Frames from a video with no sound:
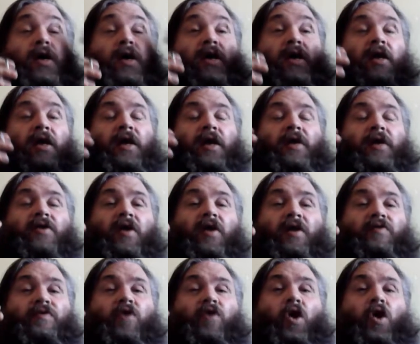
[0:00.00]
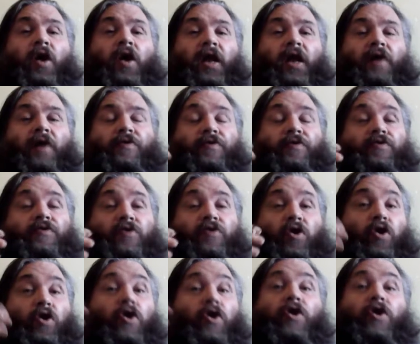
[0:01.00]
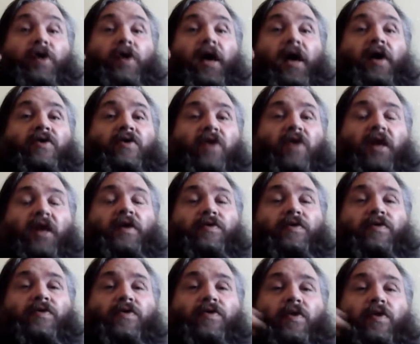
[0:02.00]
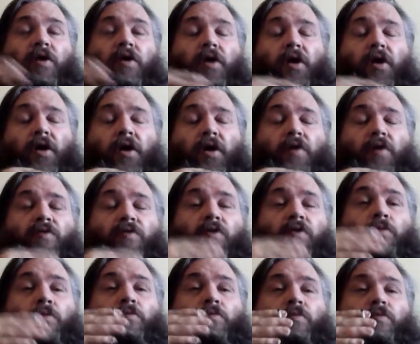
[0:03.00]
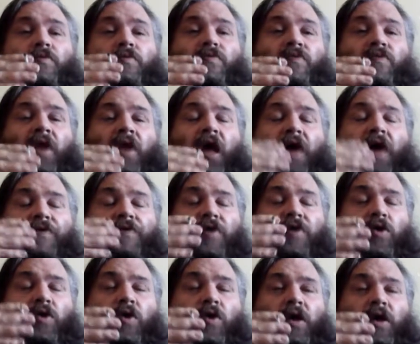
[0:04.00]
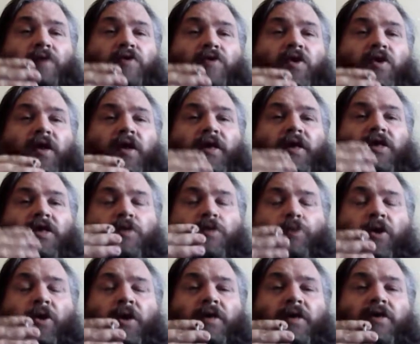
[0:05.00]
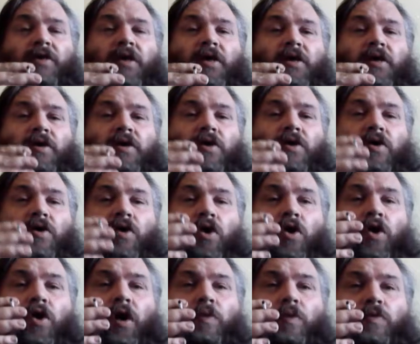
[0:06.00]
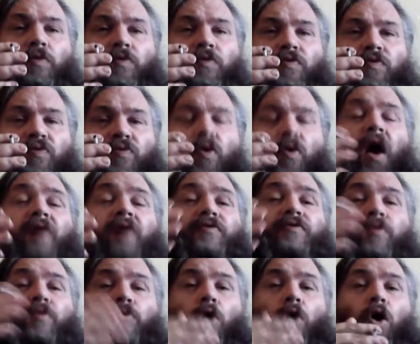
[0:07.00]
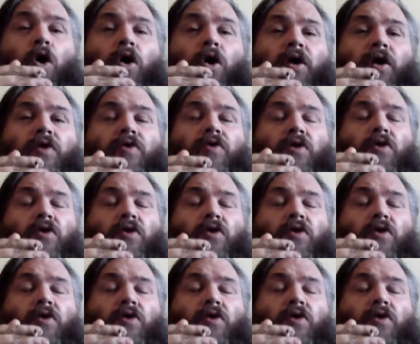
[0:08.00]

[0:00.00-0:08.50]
you need to live long enough to learn how to live. From the life that you live, you get experience and you learn out right from wrong and